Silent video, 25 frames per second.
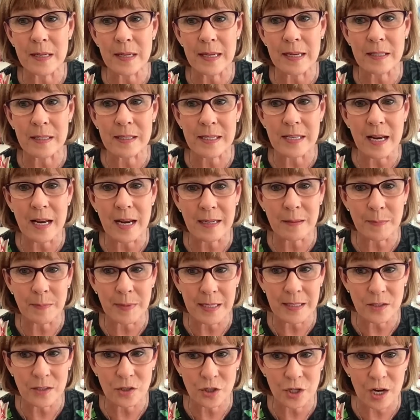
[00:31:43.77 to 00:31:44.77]
Young
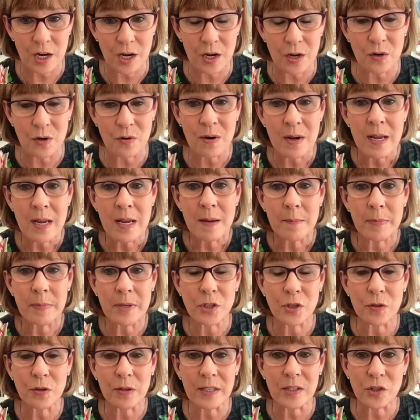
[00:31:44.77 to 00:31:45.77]
Mean Show,
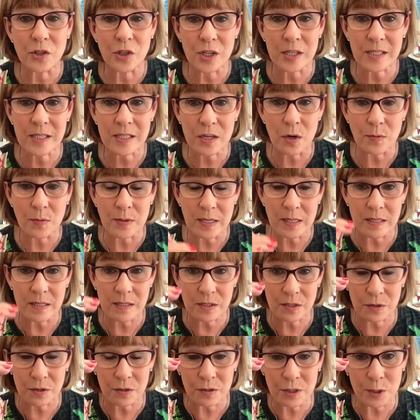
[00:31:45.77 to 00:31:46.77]
but you can just go into the
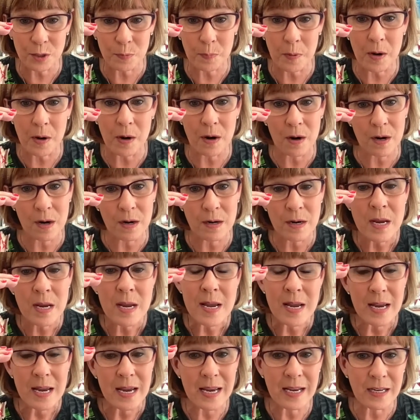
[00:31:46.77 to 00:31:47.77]
search bar
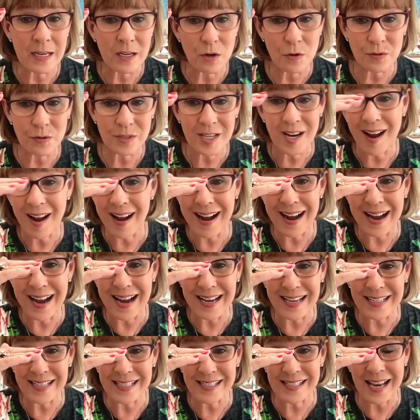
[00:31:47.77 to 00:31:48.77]
and go
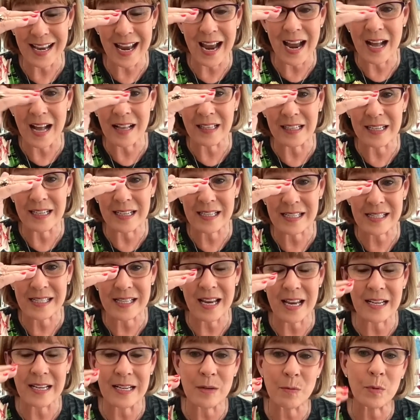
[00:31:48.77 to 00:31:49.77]
ties, Alex,
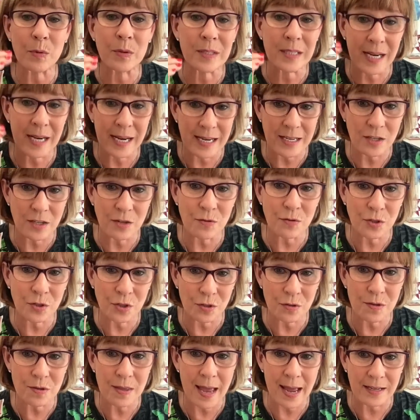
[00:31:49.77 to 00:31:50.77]
and it will take you
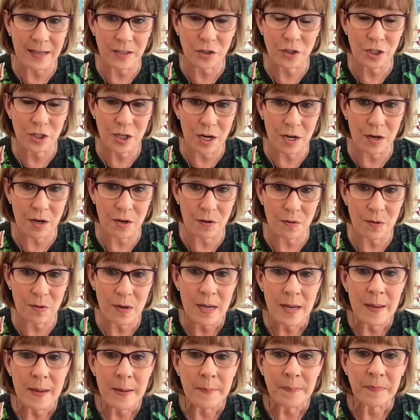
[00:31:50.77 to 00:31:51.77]
to that show.
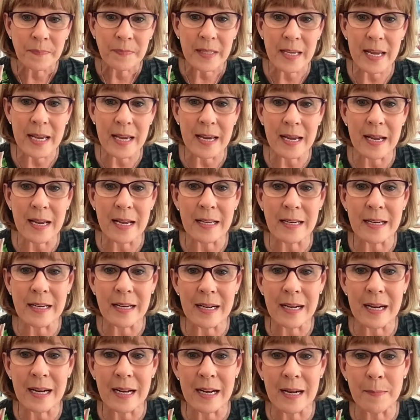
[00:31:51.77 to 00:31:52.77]

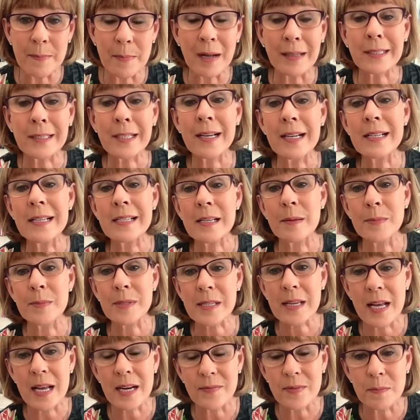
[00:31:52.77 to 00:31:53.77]
And I'll tell you something
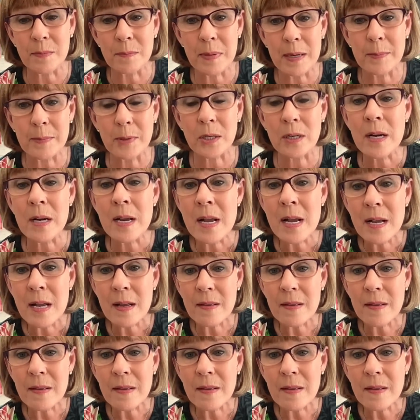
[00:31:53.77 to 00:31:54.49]
that's kind of a bummer.